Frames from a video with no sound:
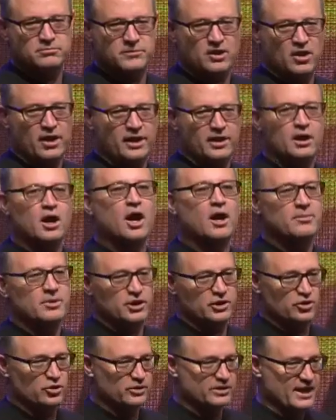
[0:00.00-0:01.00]
They're like, I'm
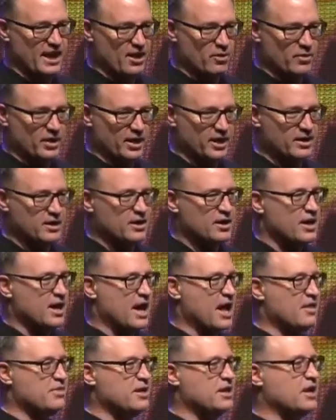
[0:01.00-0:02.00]
going to do it that way.
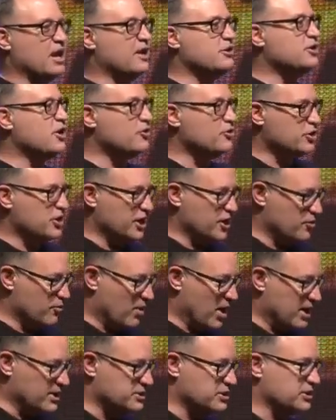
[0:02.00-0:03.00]
And then another kid
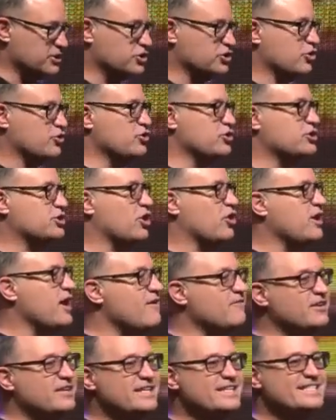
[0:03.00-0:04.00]
rises. So you start
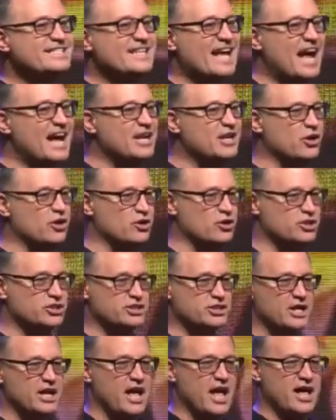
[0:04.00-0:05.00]
having
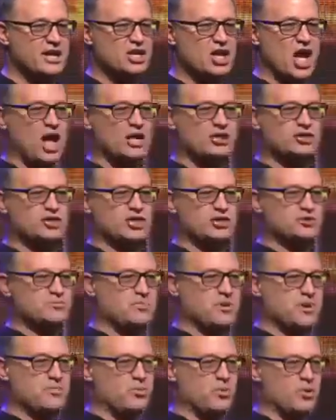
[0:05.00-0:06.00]
designers and not
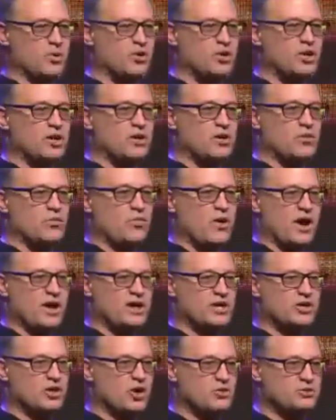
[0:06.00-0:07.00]
just people
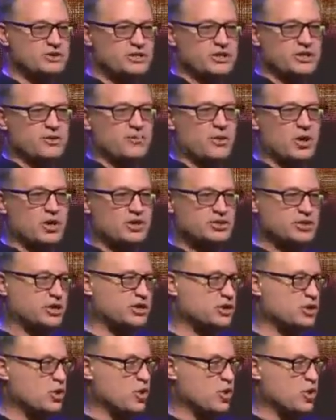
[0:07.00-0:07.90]
writing notes in the margin,